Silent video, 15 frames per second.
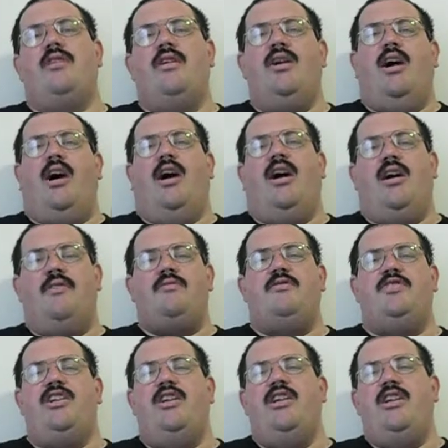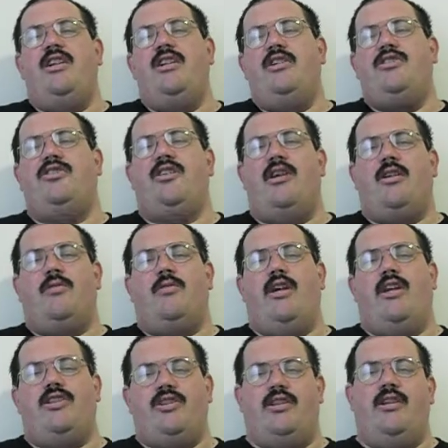of
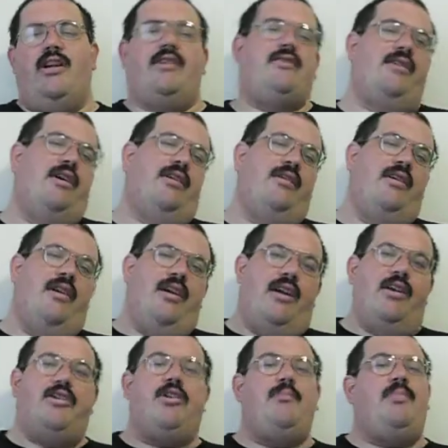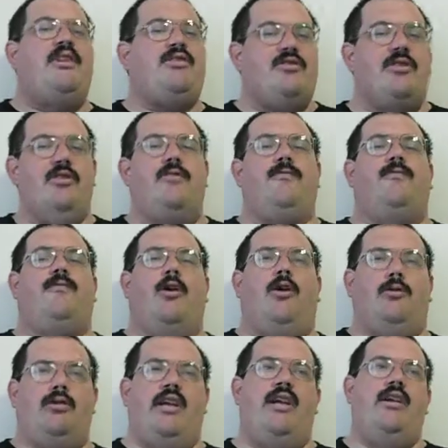D-Generation X. Now, it could be
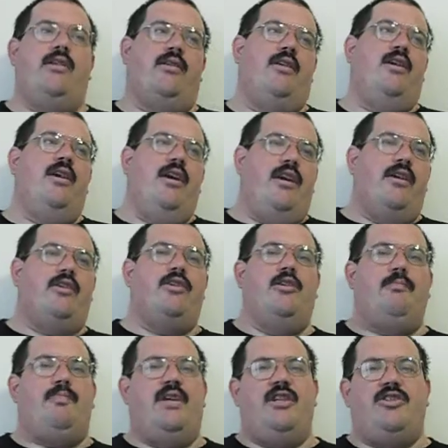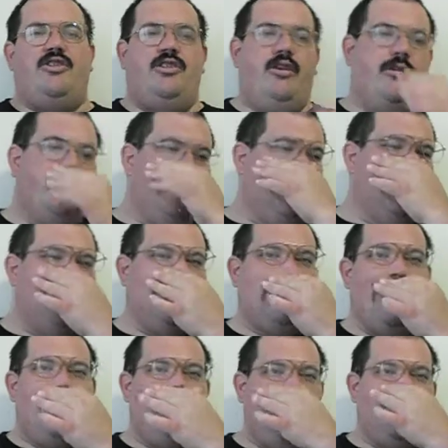twofold here. It could be sheer
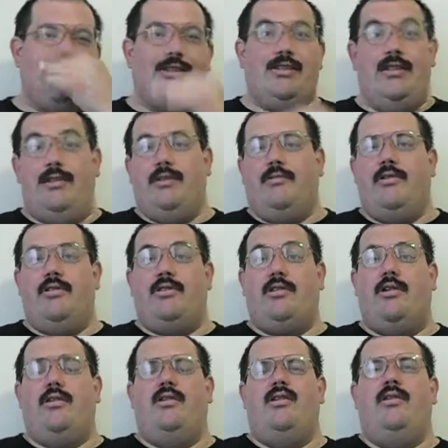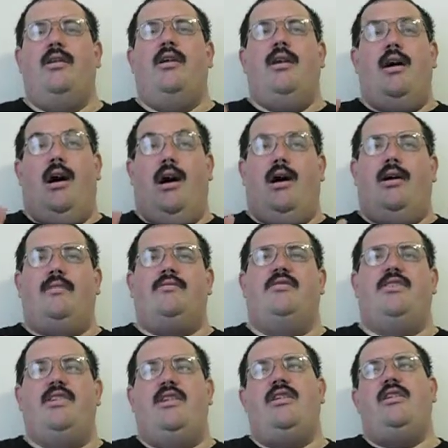excitement to see the return of
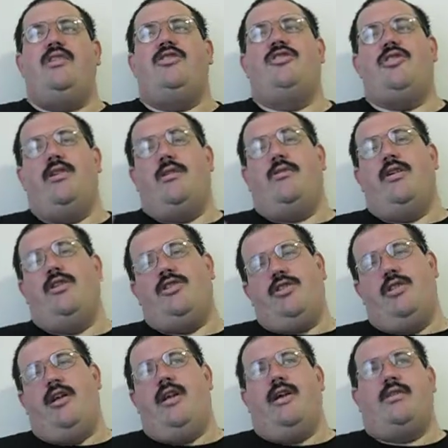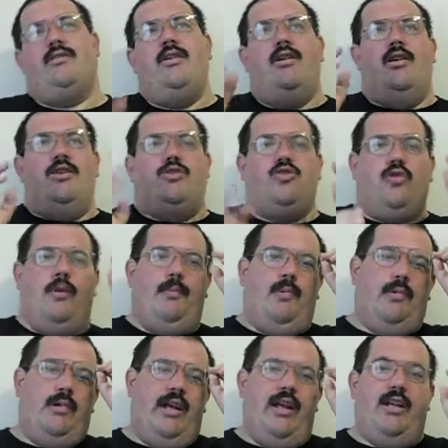D-Generation X.
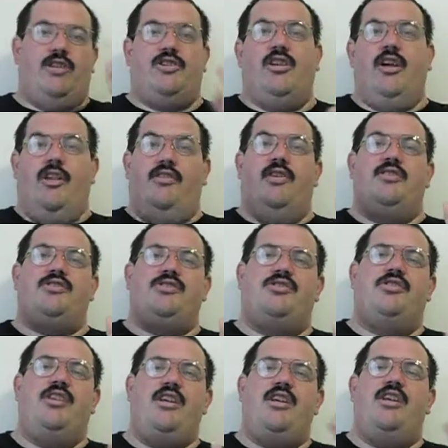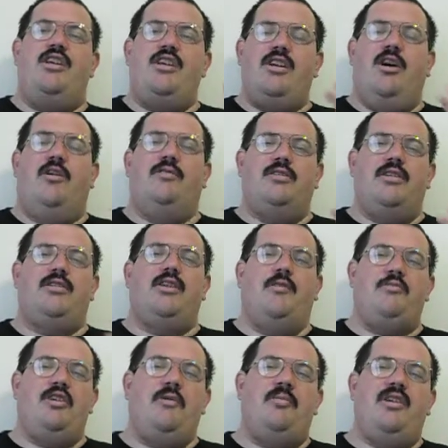Triple H, the CEO of the
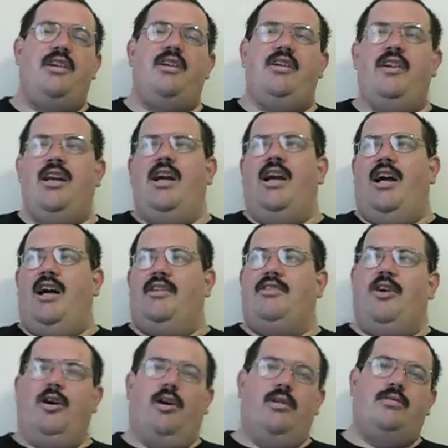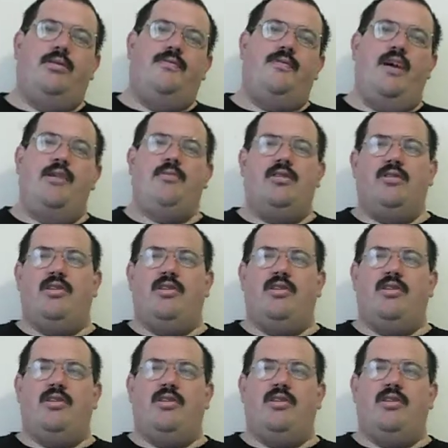WWE, and the Hall of Famer, the